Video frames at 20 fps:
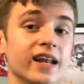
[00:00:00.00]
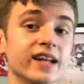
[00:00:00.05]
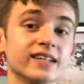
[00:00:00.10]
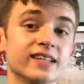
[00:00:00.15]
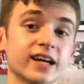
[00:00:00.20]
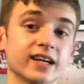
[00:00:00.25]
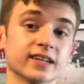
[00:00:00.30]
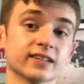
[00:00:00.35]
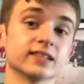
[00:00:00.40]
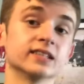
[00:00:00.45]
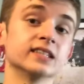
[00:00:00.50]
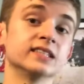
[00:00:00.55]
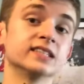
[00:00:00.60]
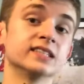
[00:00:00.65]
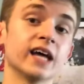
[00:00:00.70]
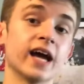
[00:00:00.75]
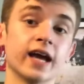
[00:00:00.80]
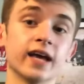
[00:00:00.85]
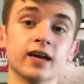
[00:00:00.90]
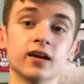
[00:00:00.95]
technically
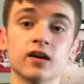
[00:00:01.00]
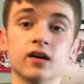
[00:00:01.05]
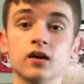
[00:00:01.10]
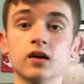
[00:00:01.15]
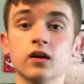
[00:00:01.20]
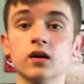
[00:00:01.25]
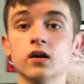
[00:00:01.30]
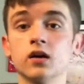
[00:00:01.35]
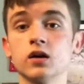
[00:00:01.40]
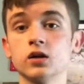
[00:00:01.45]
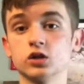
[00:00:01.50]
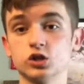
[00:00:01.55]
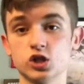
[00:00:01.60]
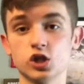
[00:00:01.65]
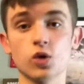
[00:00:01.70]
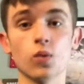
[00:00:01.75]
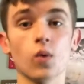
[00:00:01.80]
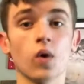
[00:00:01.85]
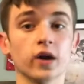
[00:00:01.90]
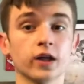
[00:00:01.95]
say, do
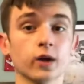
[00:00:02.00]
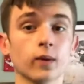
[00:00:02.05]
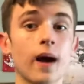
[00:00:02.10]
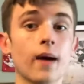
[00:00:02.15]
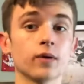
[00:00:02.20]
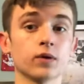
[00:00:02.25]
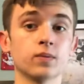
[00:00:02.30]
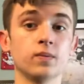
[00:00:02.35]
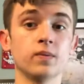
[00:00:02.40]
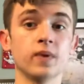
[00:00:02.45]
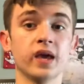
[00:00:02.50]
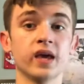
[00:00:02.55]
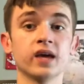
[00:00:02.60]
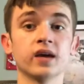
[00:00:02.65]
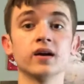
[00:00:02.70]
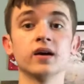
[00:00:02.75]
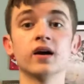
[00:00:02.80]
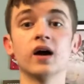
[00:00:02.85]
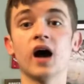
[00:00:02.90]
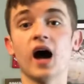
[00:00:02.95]
you want to go out with me?
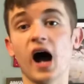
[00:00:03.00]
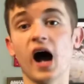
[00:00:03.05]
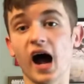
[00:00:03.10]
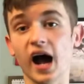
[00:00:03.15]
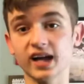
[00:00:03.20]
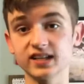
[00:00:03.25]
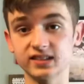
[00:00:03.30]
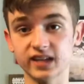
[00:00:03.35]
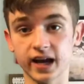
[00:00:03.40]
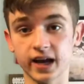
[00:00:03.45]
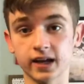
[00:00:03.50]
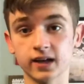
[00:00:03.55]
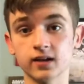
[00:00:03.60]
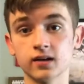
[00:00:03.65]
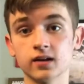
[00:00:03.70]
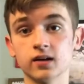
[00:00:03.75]
I said,